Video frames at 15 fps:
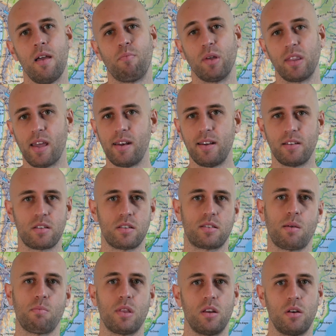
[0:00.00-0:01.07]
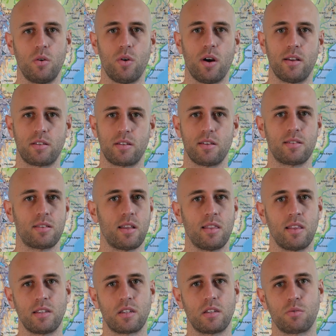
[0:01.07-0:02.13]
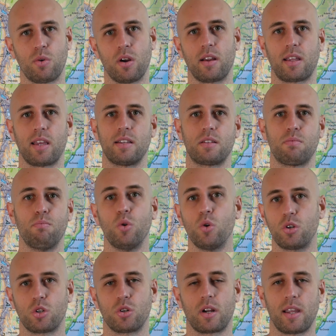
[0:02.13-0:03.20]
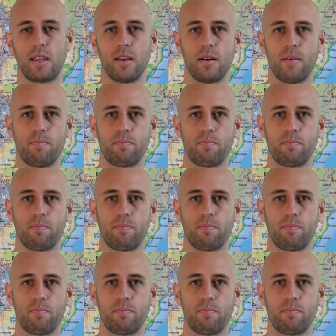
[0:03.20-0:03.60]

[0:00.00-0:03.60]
But then into some of the nuances, and this is where it gets more trickier.